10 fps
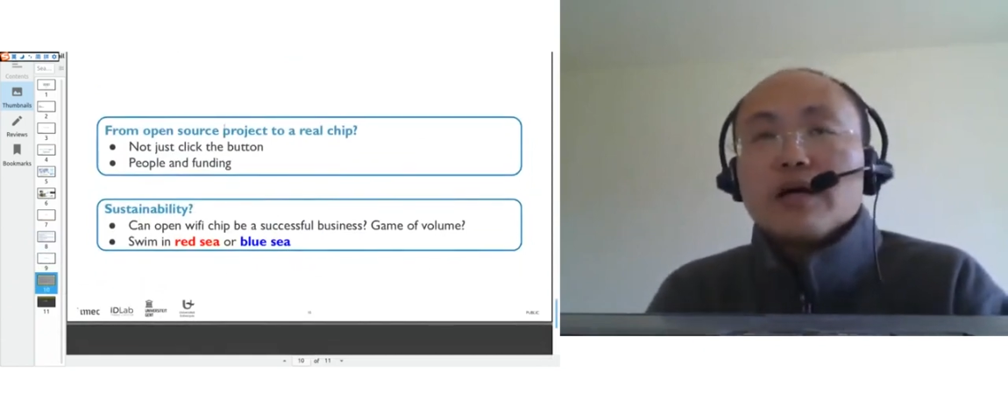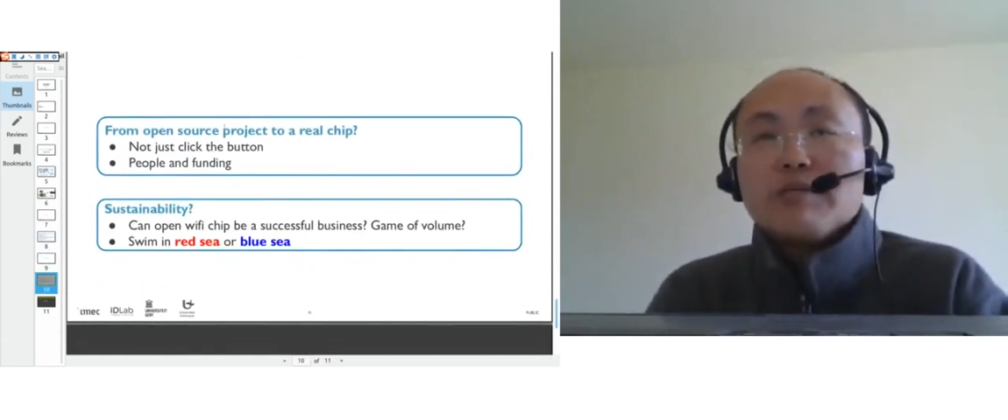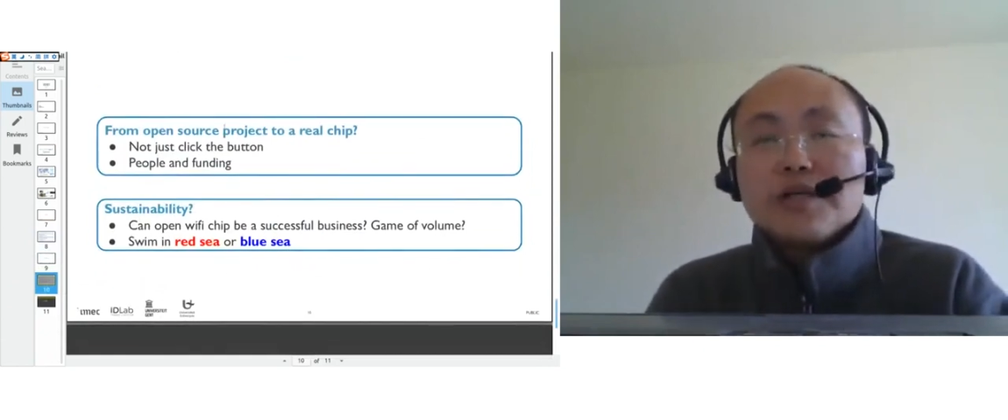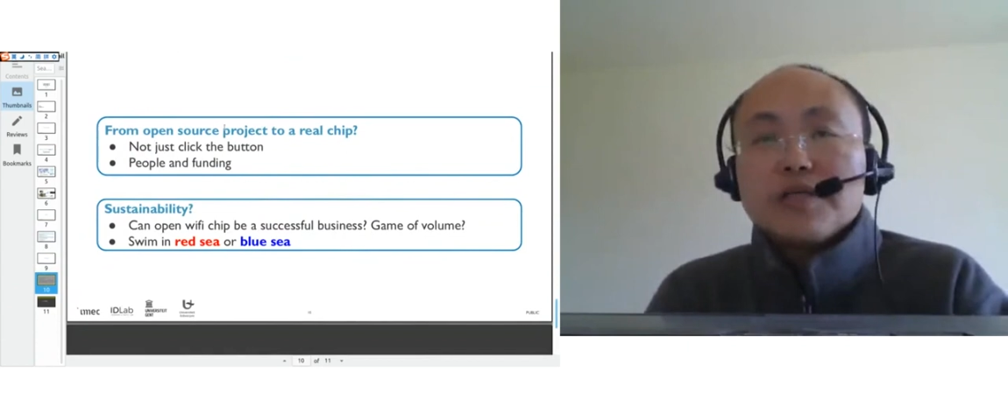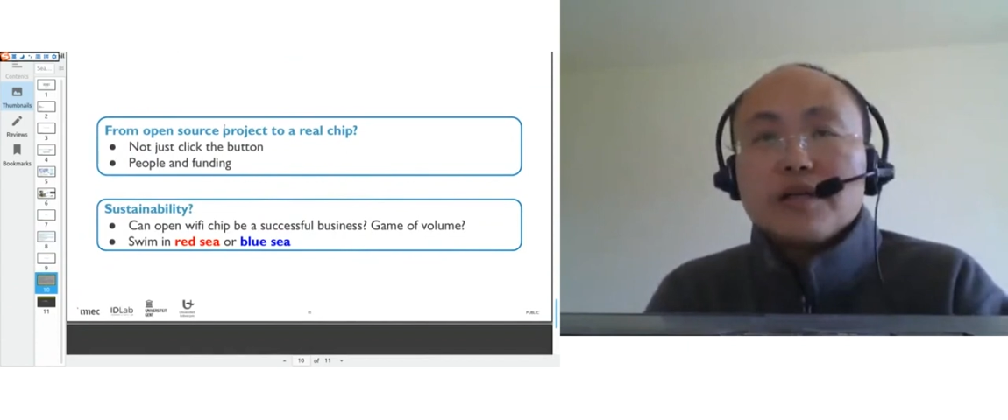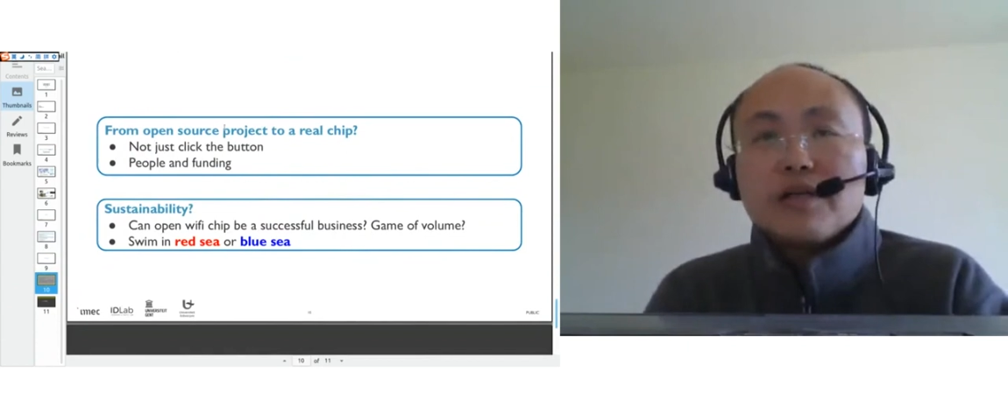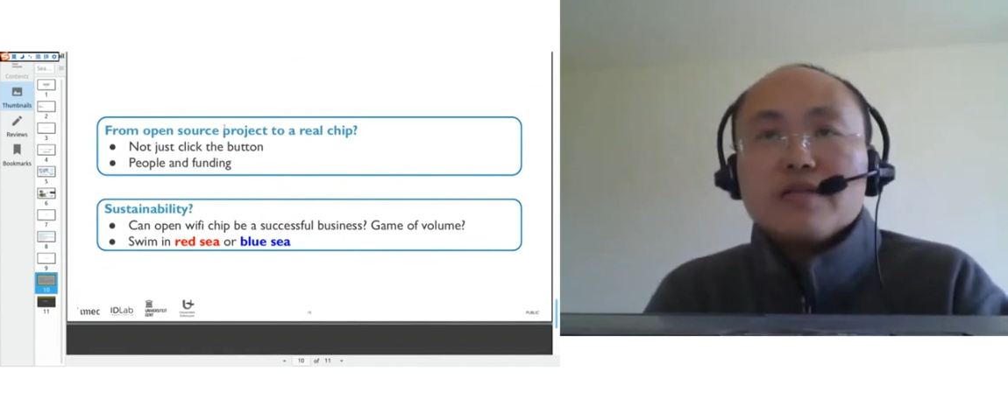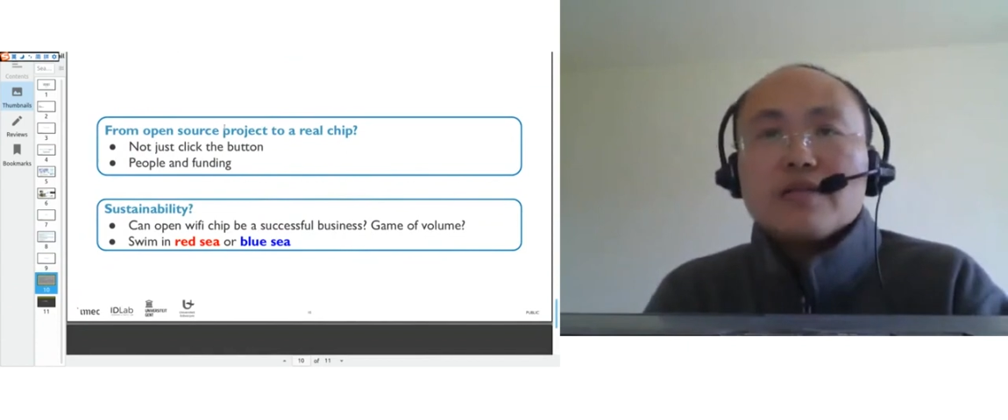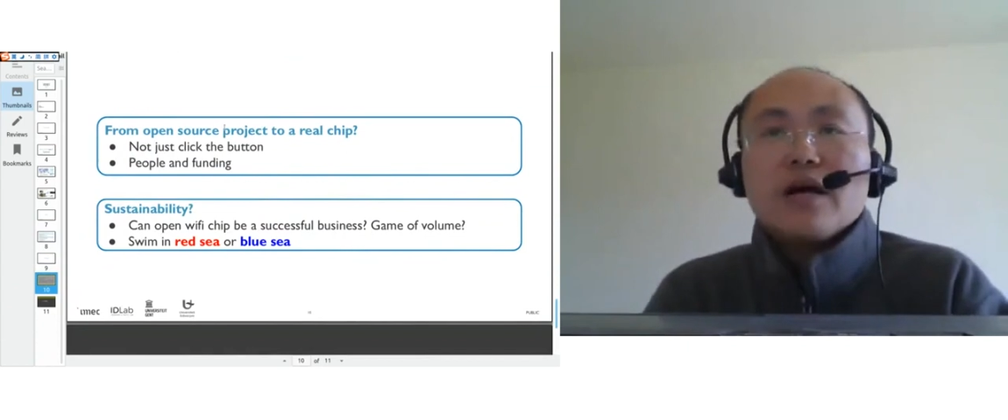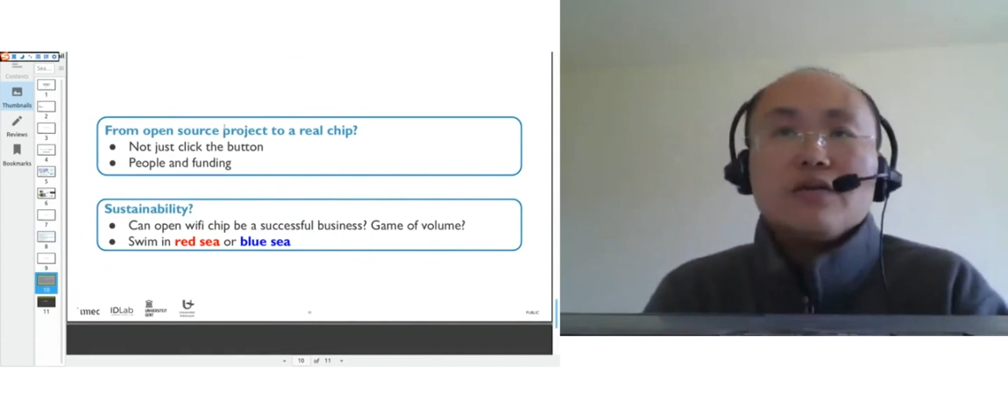IPGA
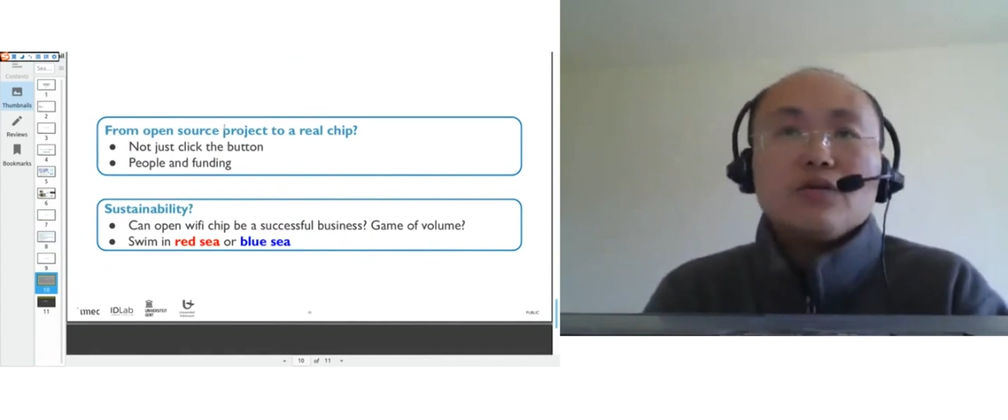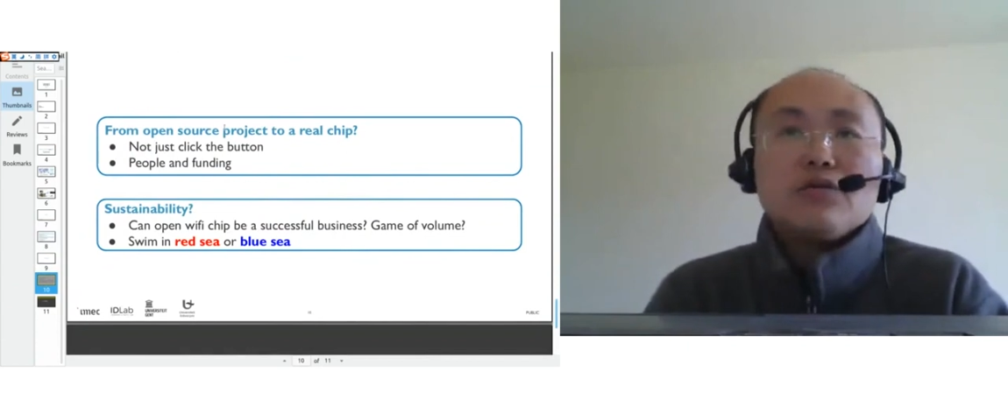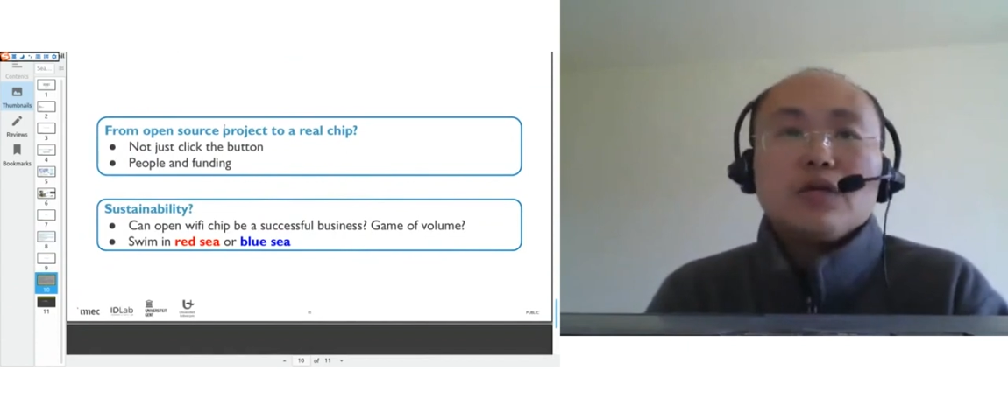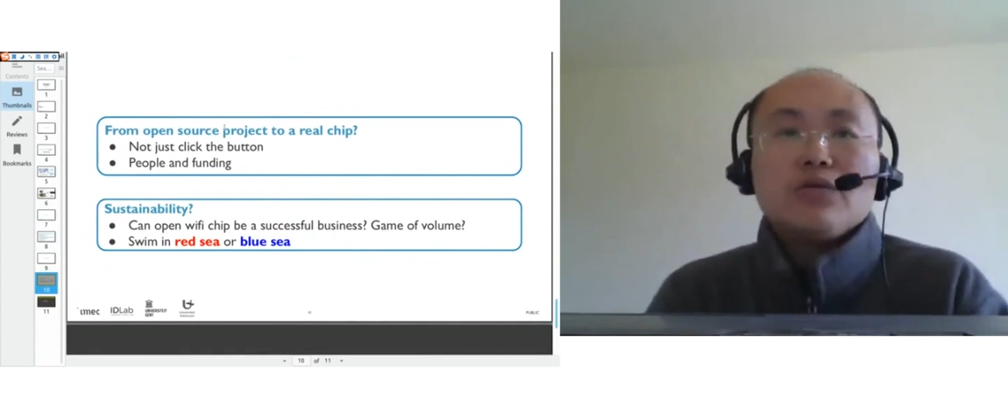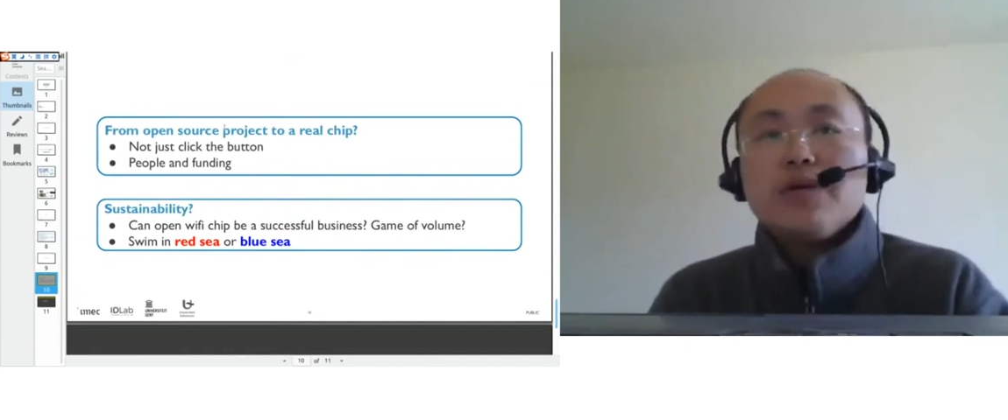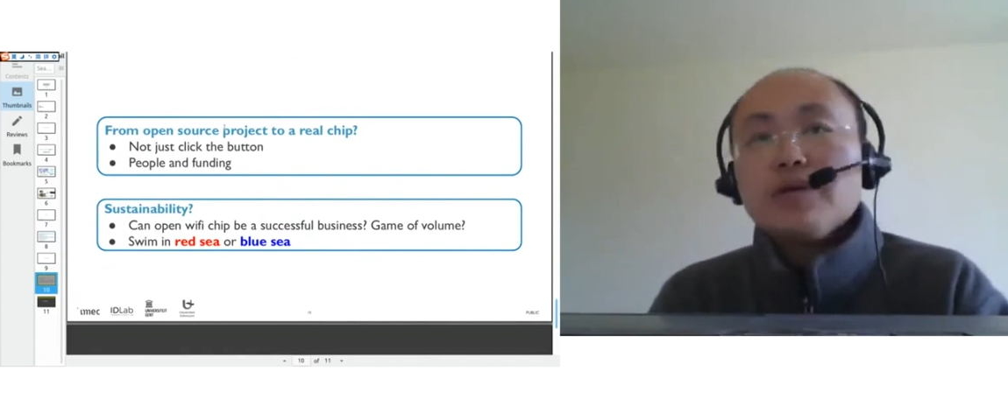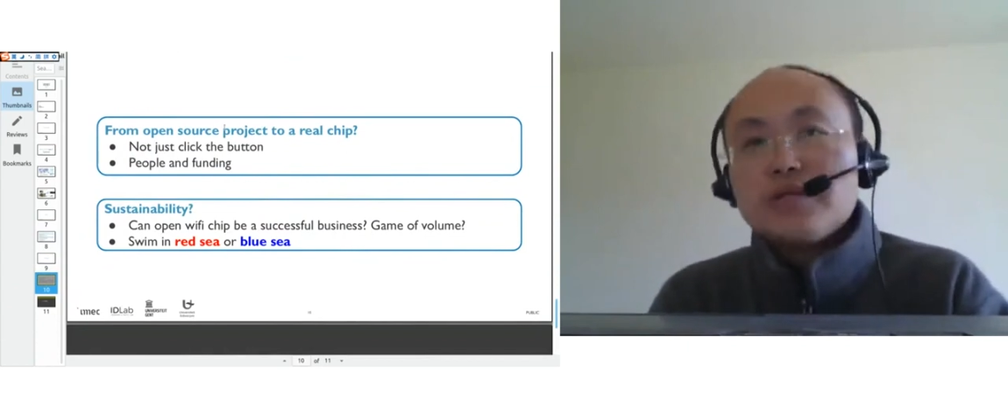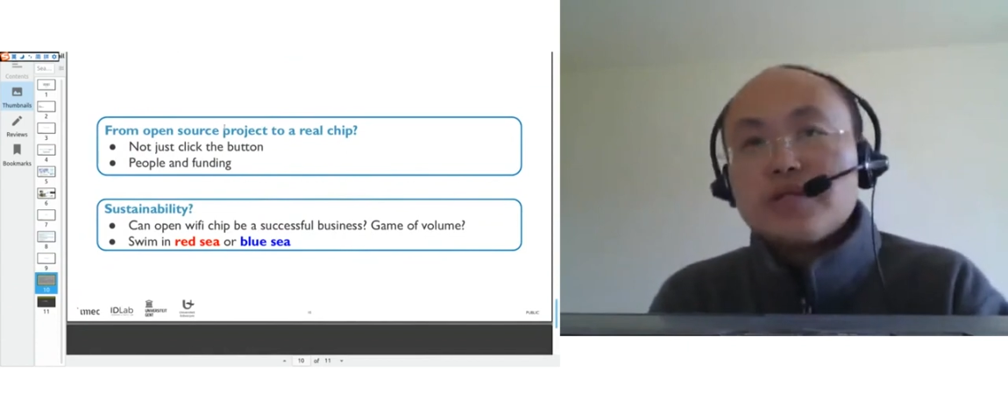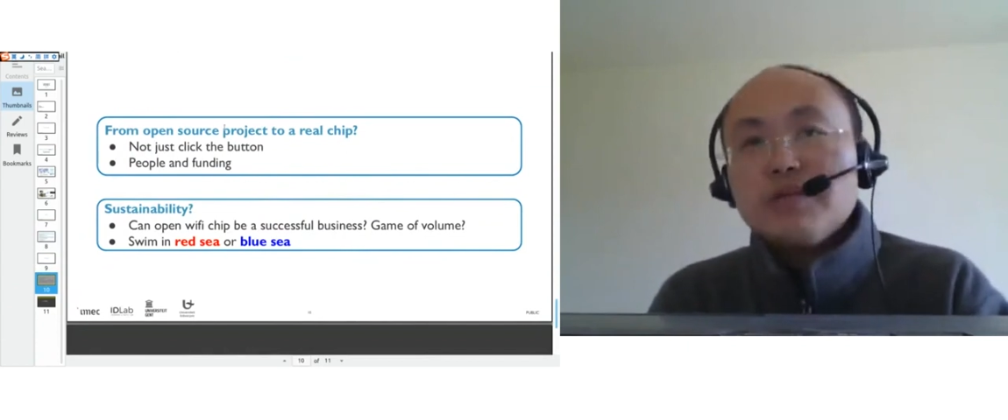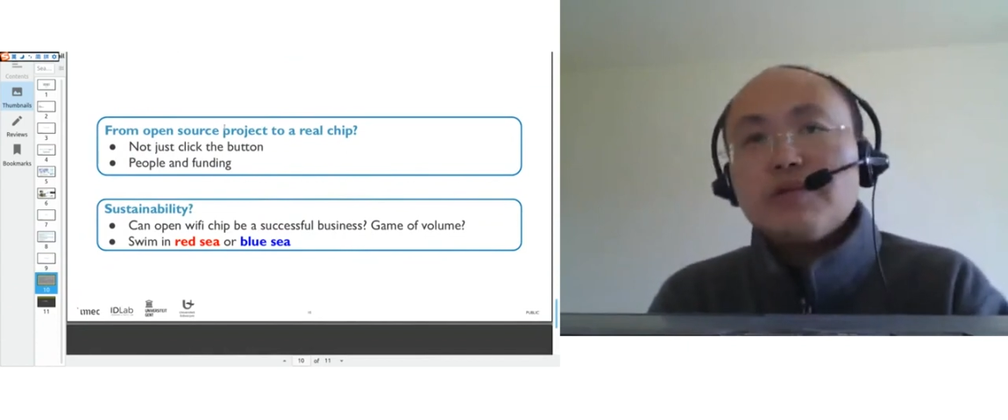design to a real
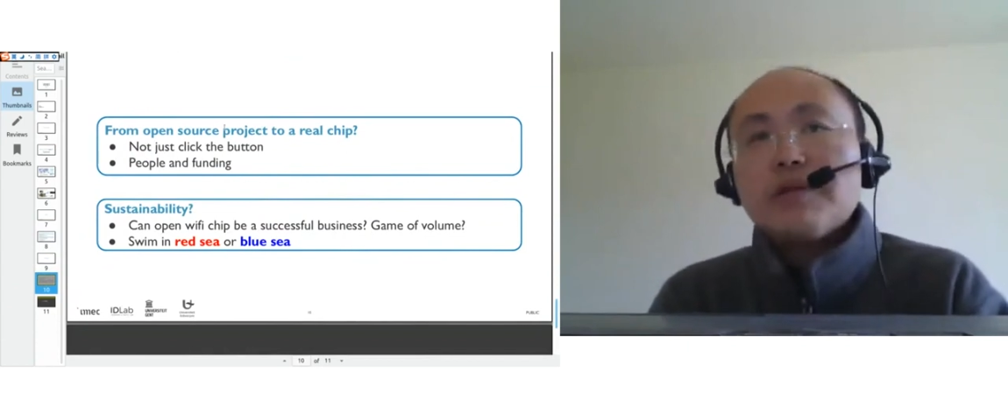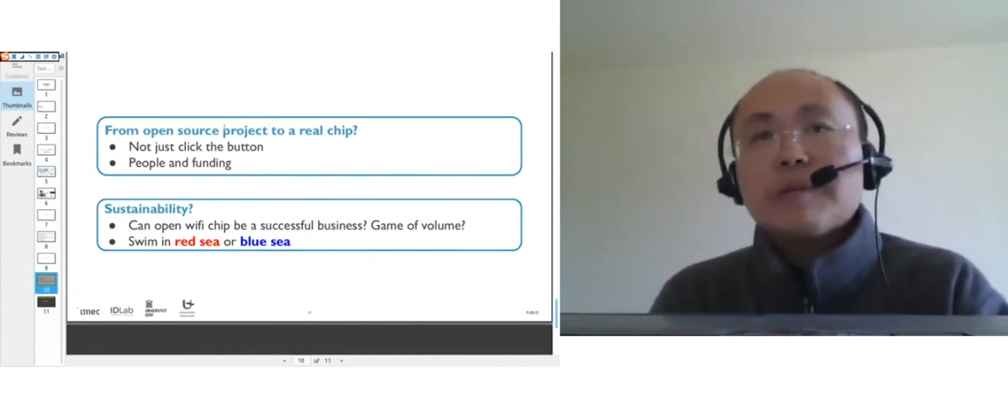chip,